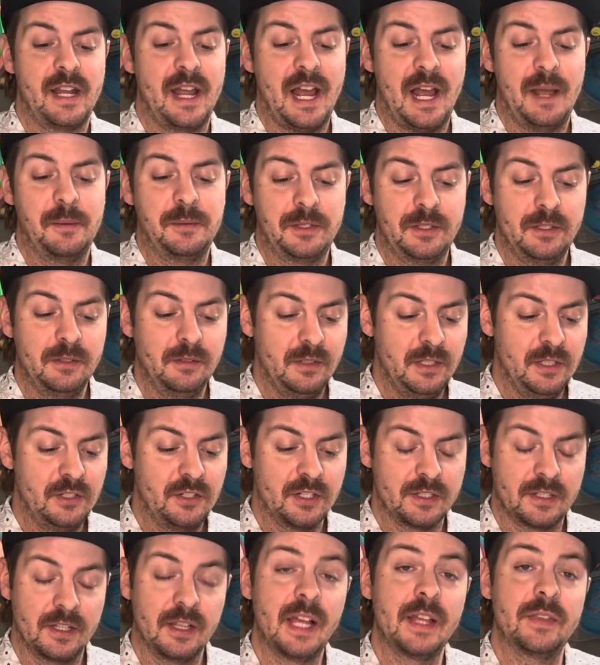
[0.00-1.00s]
absolutely
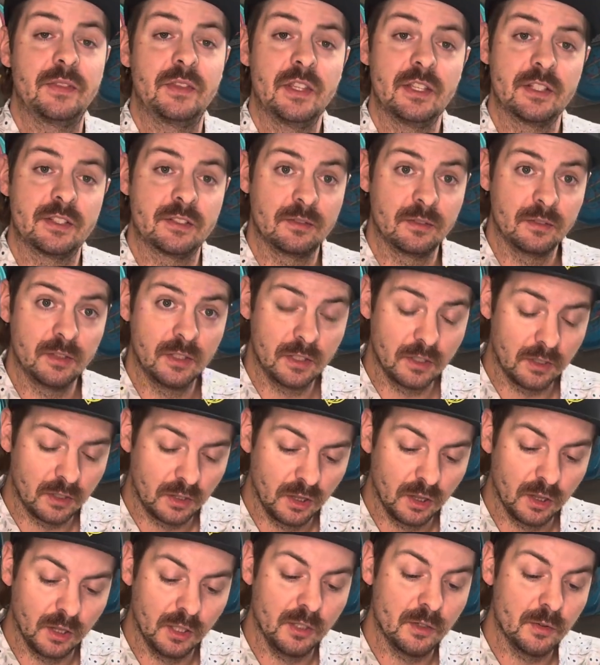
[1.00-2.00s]
just let this
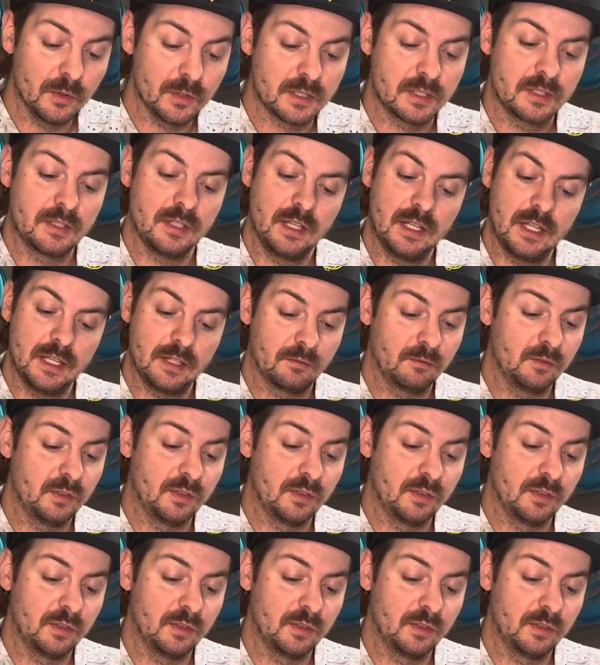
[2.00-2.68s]
loose. It will